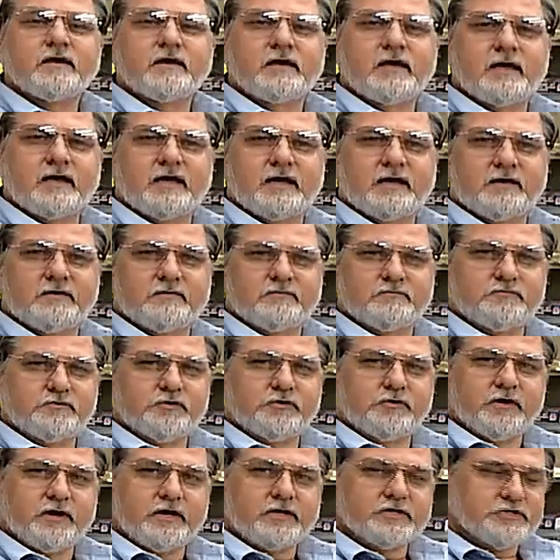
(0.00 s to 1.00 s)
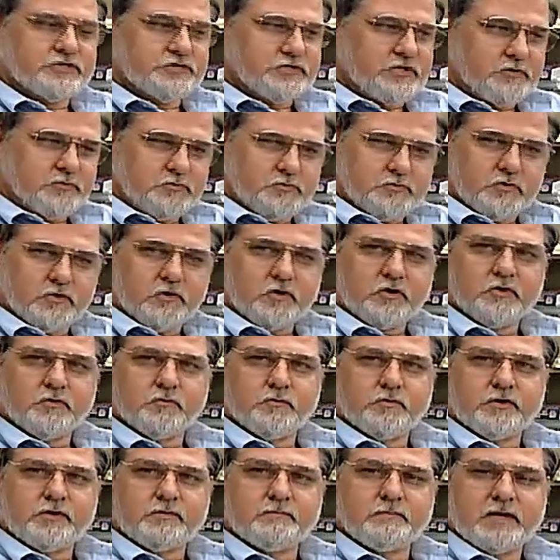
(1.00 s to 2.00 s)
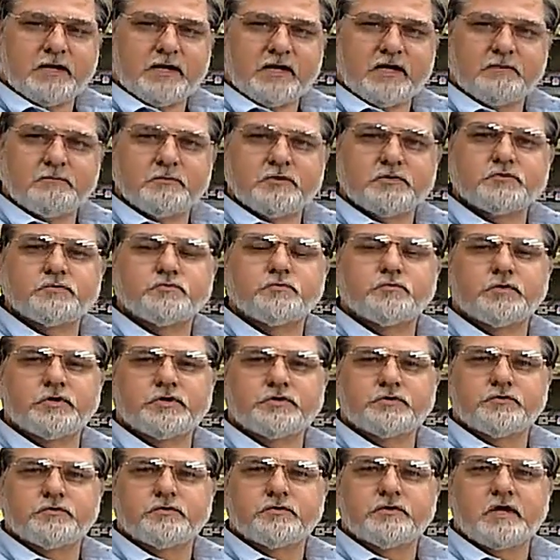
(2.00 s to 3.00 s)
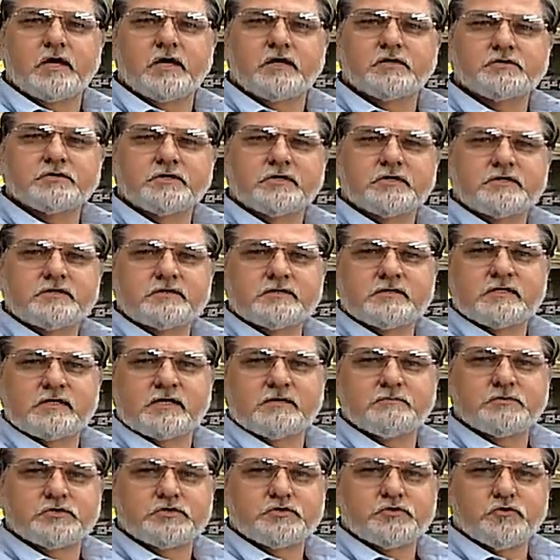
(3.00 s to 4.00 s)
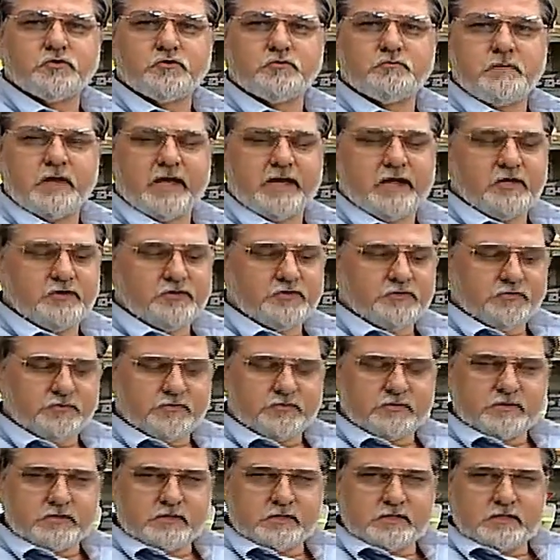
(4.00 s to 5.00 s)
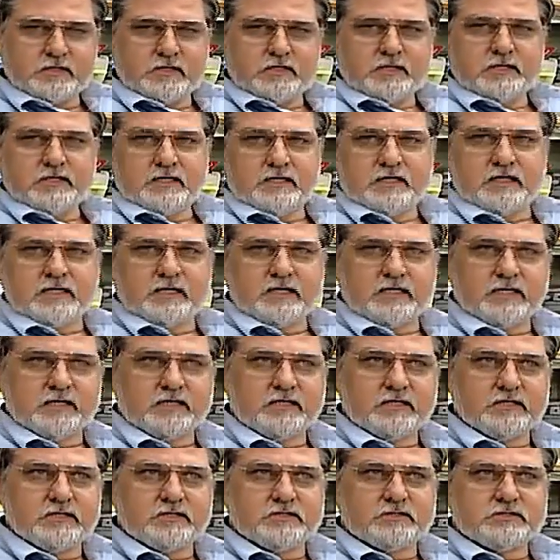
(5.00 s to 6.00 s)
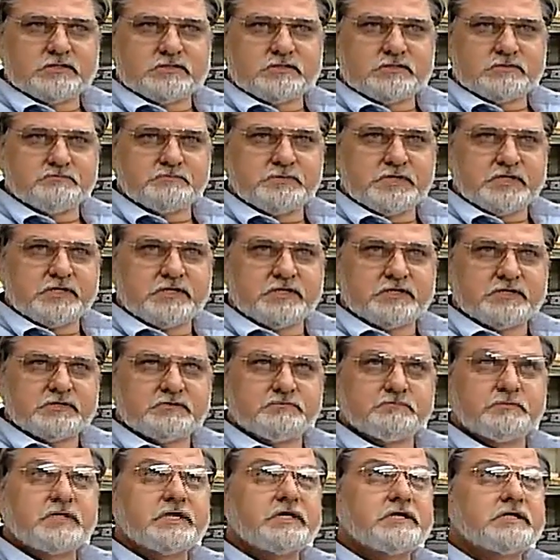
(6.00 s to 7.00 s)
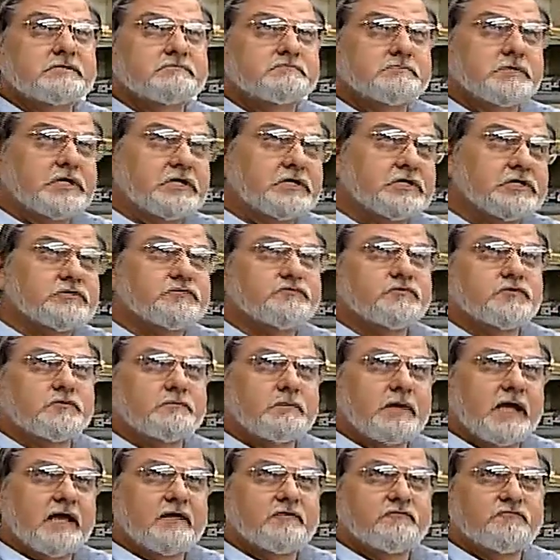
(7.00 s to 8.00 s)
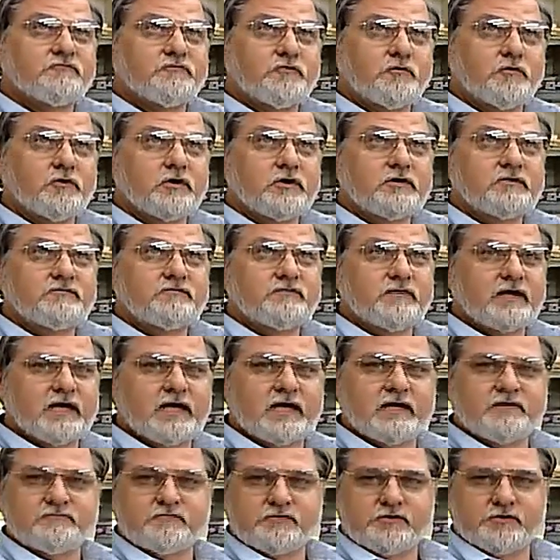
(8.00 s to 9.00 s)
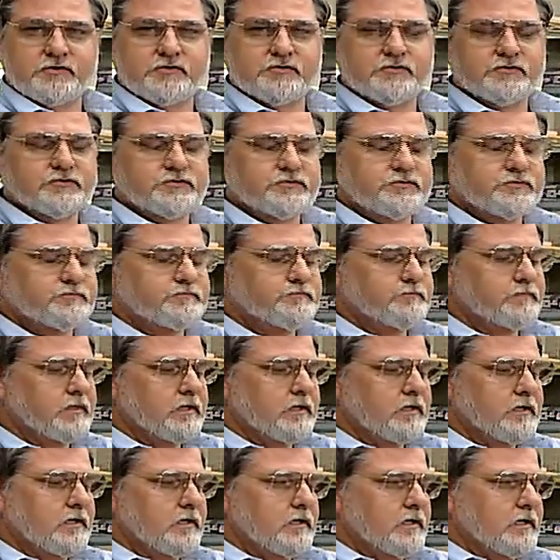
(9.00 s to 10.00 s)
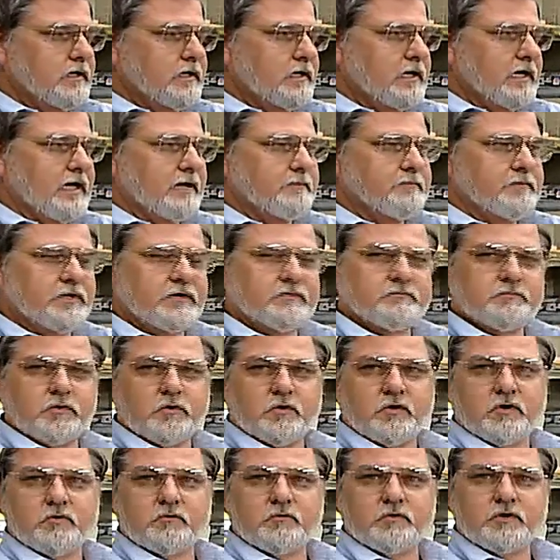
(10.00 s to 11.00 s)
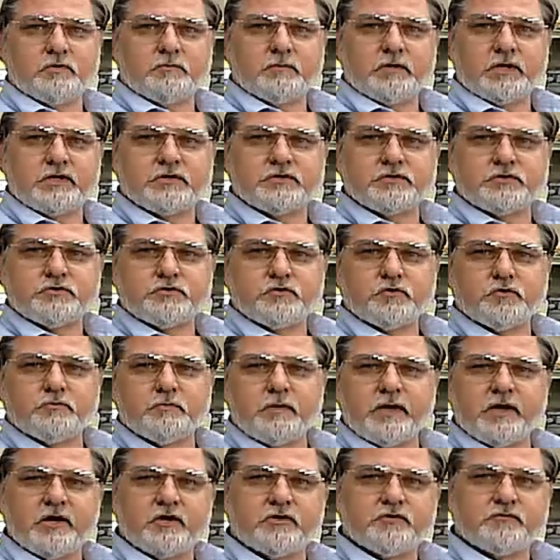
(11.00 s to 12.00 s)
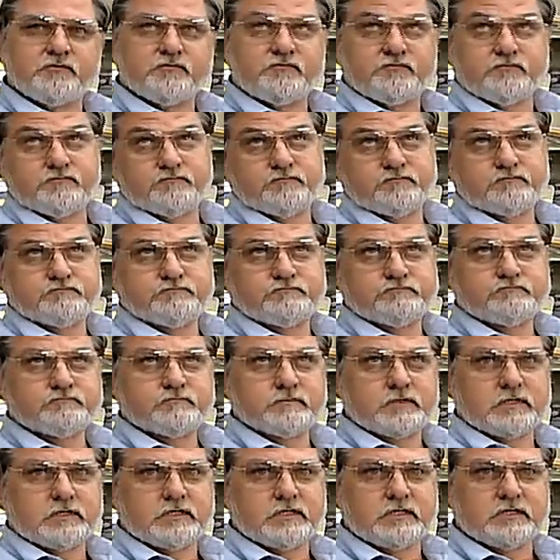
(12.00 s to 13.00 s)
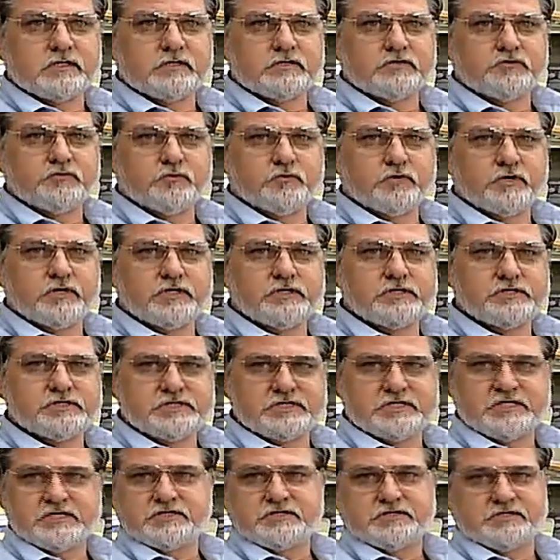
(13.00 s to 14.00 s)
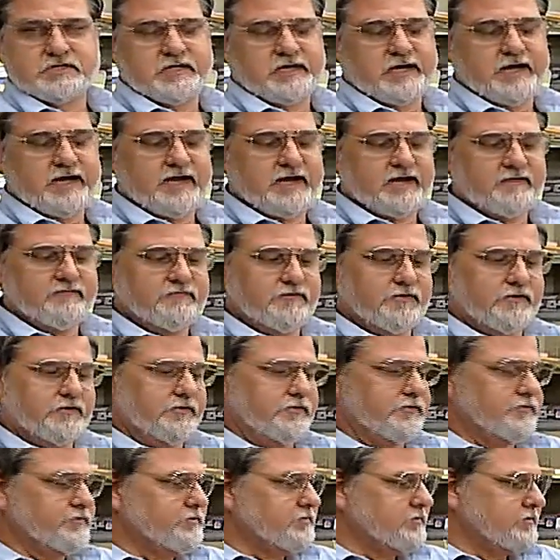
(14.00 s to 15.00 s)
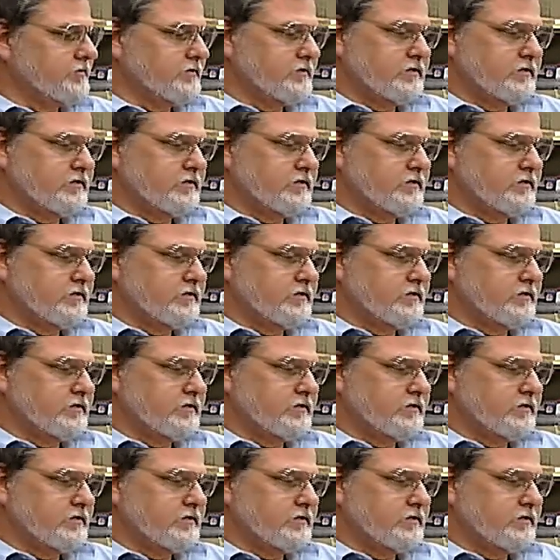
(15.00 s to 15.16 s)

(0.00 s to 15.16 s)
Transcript: Uh, you're at Stokes Hardware. My name is Richard Nosky. I'm the store manager. Uh, this is a business that's been in business for about 45 years. I've been employed with them as a store manager for uh, 26 and a half years.